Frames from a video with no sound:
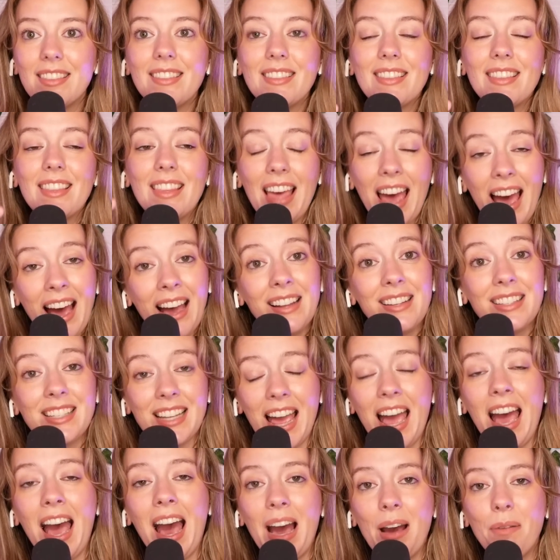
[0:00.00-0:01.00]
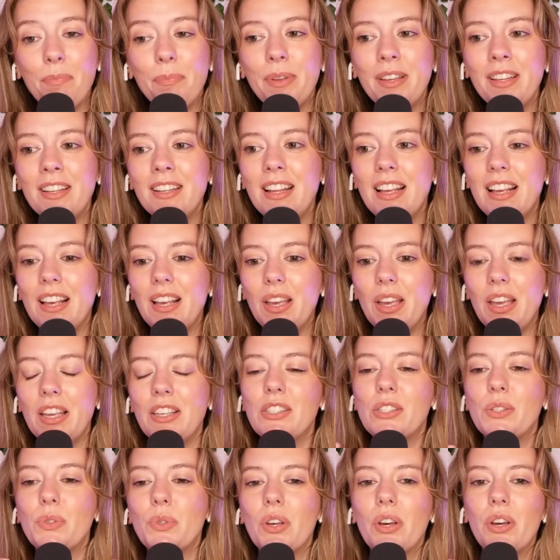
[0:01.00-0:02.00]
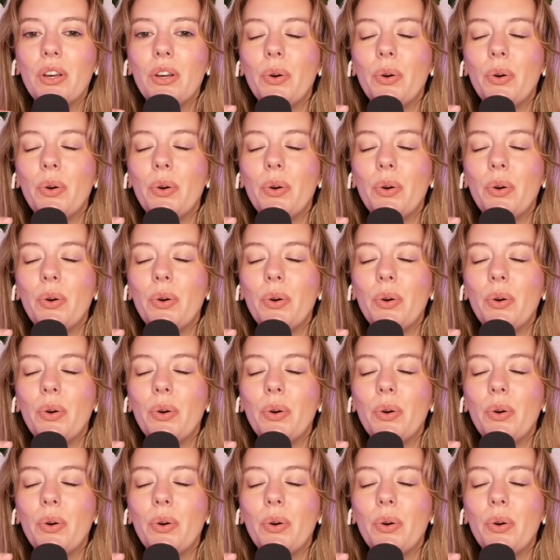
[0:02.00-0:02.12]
that to happen is